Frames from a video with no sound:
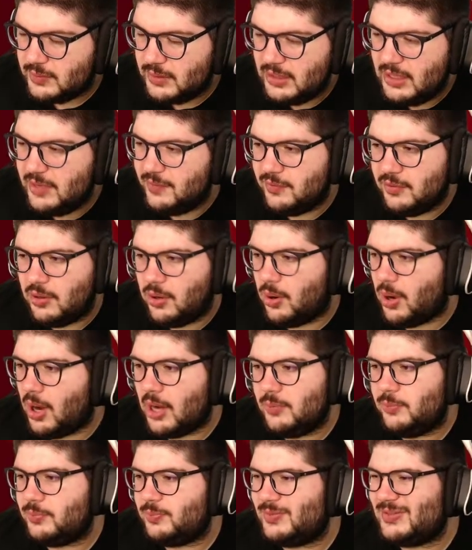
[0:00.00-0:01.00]
even though
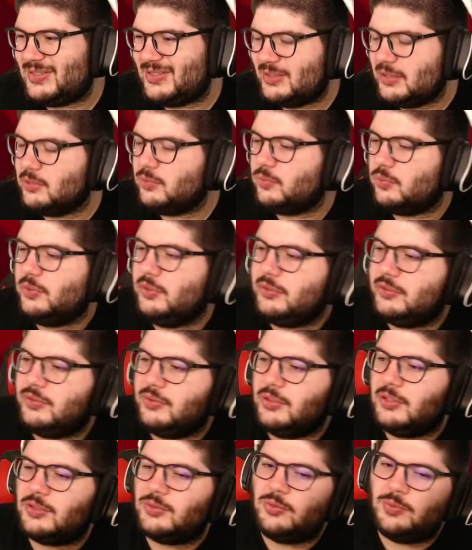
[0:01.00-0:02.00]
I still wouldn't
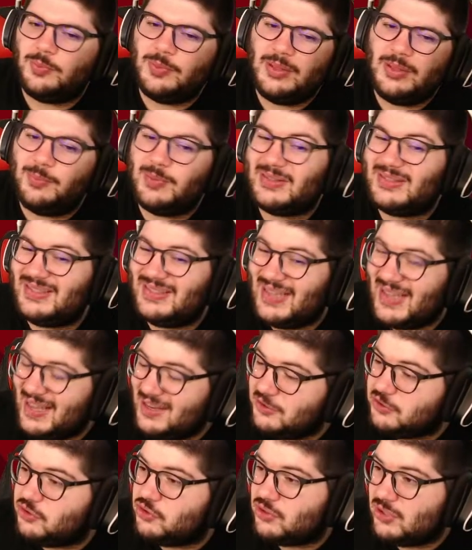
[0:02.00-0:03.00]
do this, would be
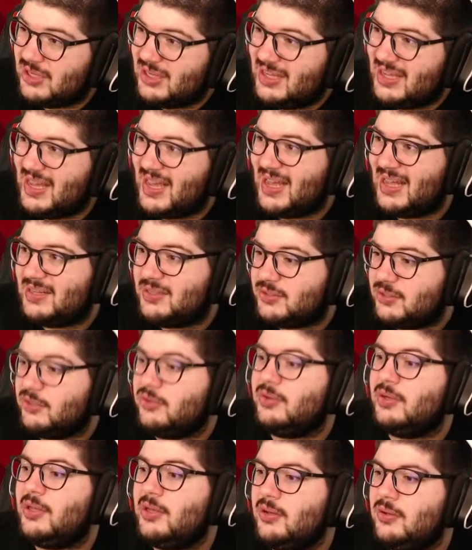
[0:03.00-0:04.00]
potentially
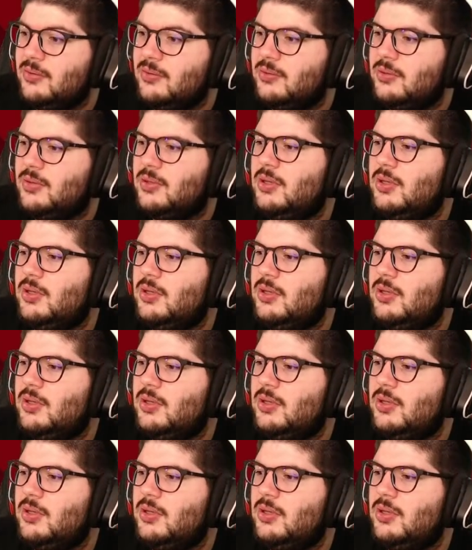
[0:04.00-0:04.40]
Antonio.